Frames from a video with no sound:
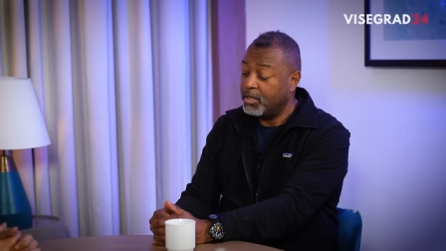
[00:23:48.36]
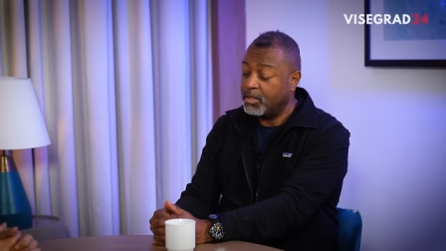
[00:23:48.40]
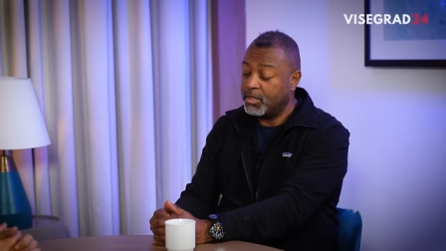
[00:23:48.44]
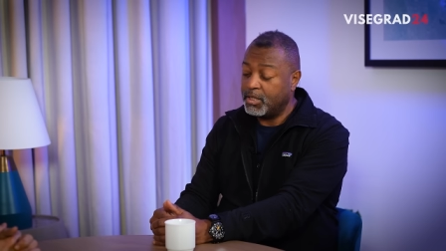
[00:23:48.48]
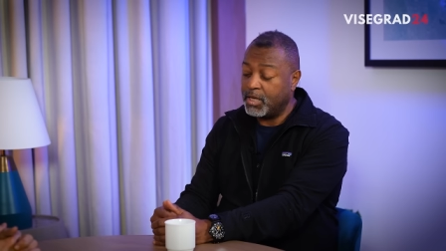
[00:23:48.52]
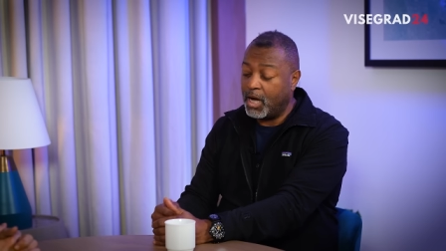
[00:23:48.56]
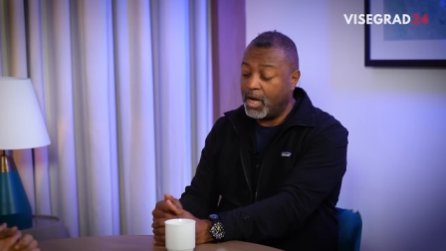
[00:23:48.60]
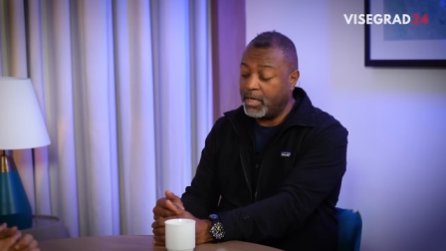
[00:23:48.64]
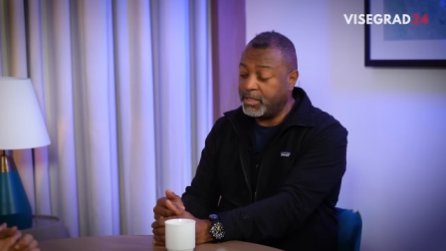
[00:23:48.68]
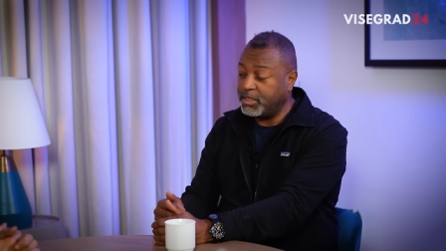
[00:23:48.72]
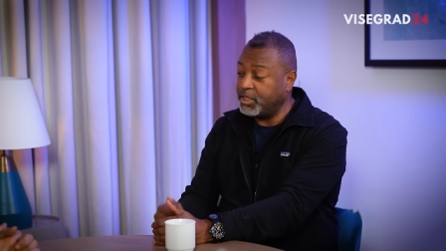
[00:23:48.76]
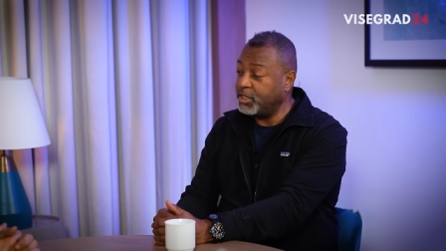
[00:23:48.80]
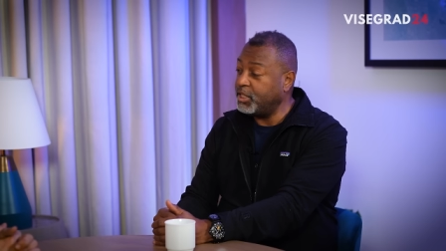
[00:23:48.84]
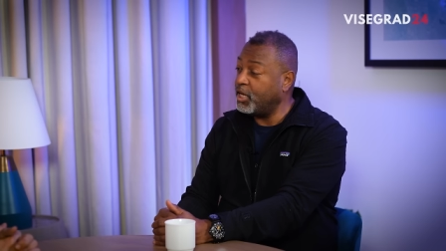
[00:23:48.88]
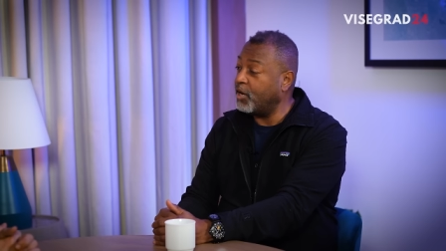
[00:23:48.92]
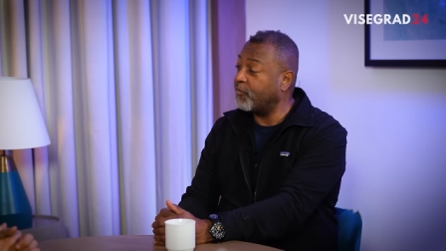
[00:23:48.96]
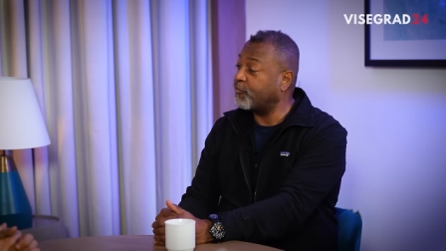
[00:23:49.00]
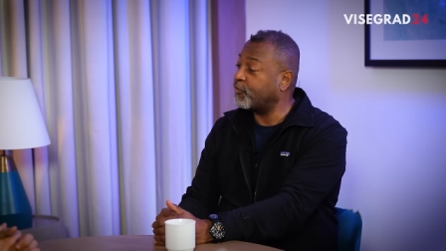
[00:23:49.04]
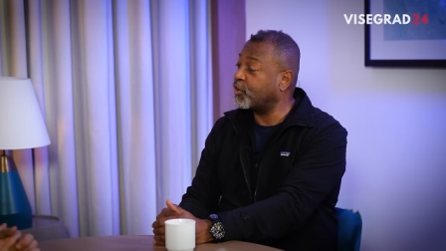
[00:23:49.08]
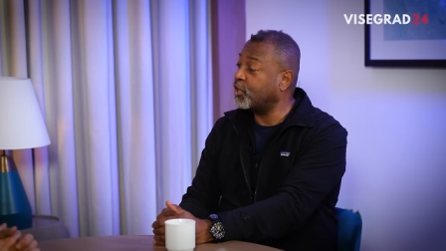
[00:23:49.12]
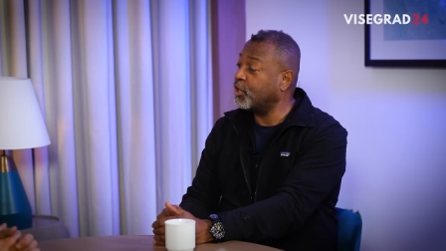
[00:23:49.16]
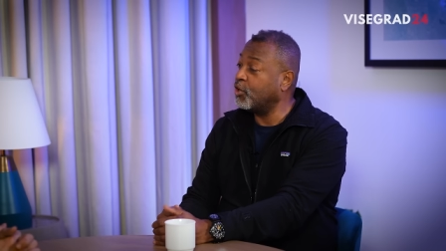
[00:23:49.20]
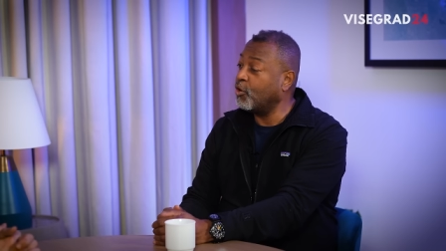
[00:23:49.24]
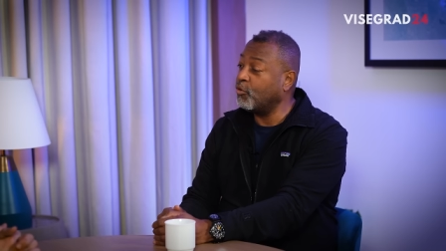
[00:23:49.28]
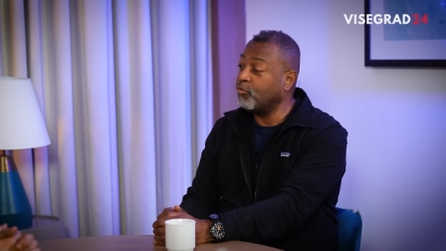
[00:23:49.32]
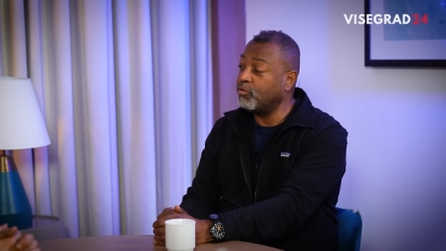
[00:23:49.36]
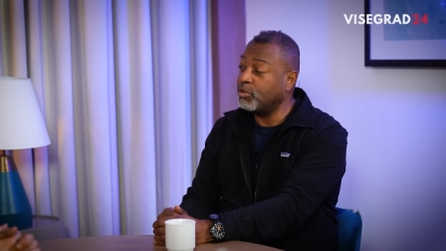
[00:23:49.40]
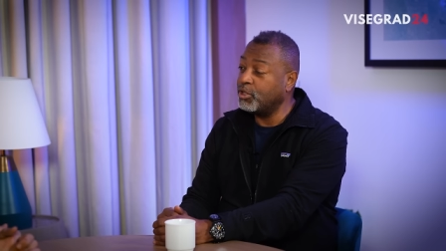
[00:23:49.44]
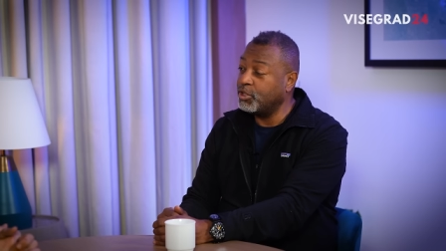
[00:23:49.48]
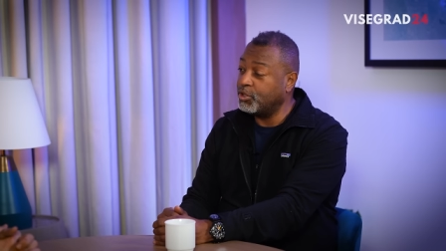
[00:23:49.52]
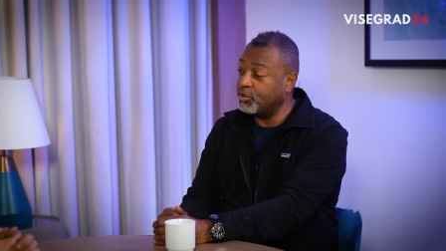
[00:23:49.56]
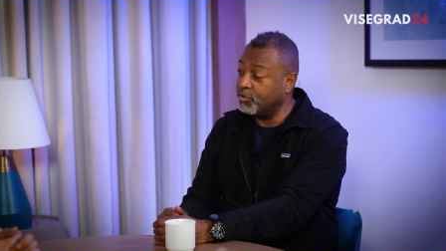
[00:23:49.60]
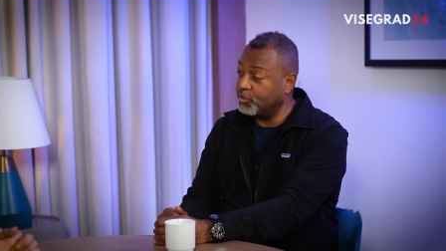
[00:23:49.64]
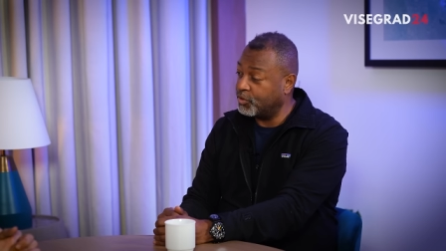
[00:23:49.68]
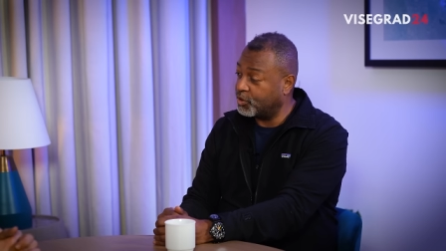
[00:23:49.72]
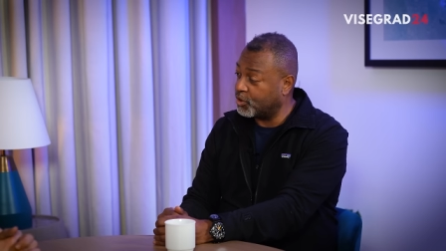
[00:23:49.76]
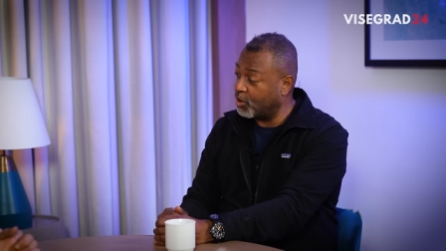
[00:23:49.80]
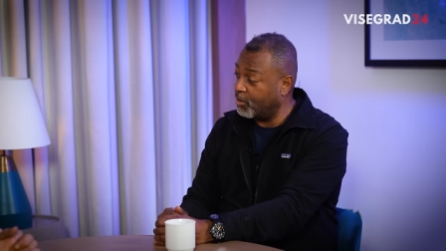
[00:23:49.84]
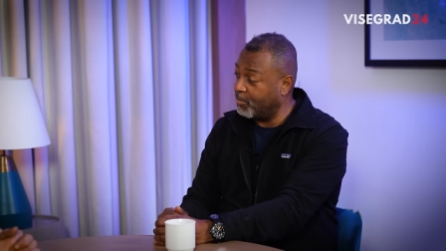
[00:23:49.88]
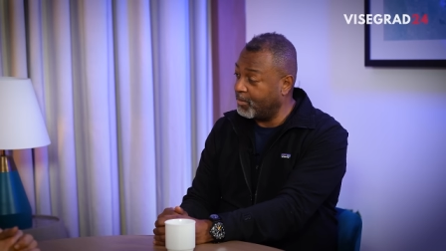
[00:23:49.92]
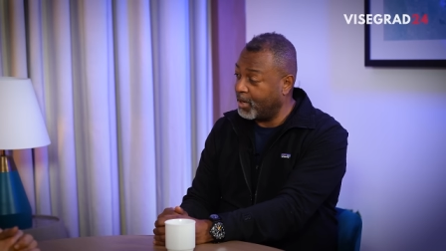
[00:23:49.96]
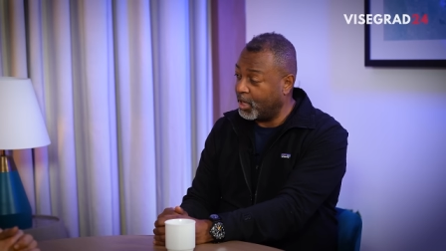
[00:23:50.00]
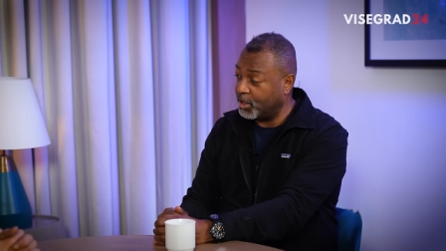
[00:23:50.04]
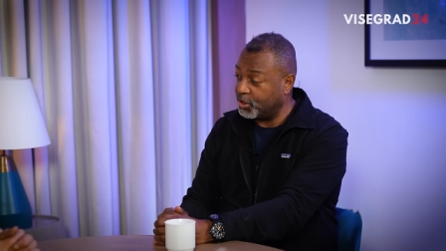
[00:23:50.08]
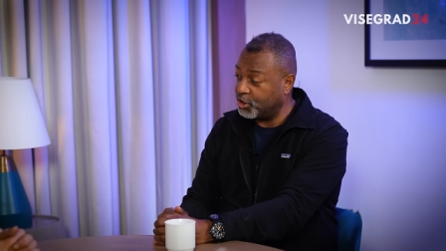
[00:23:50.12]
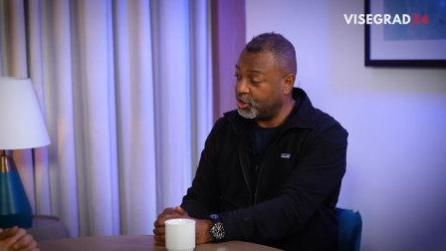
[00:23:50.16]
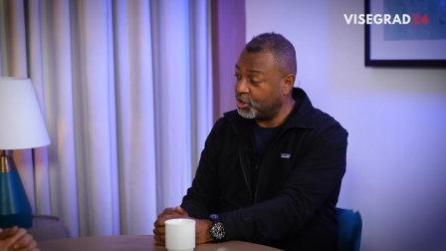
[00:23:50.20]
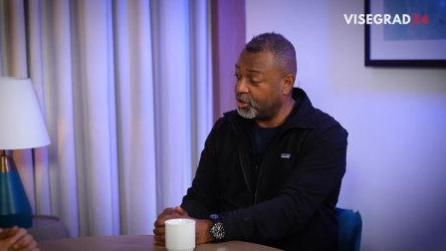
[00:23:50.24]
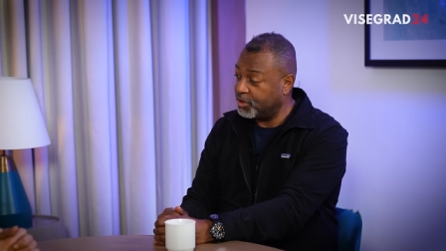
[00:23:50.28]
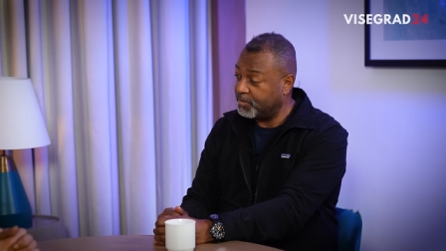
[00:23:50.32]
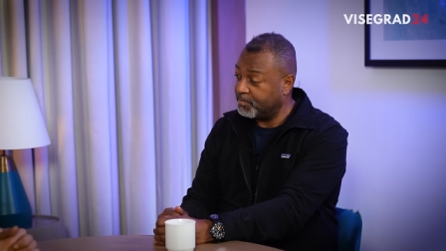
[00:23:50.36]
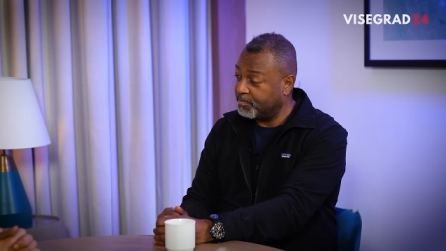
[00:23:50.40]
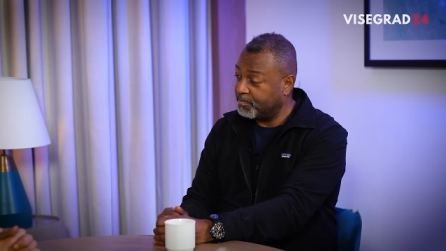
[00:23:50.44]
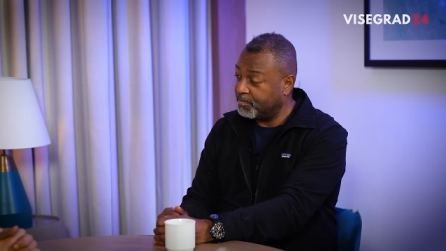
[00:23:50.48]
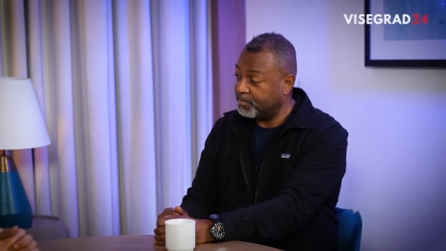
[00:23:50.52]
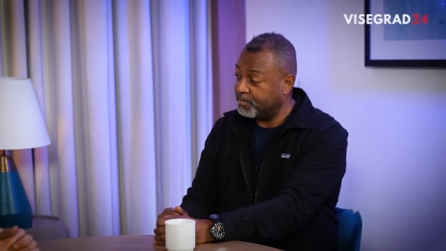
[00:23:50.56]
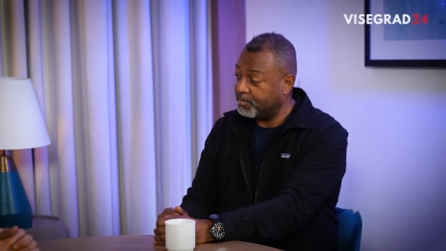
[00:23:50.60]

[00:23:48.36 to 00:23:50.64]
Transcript: The IDF can only do so much.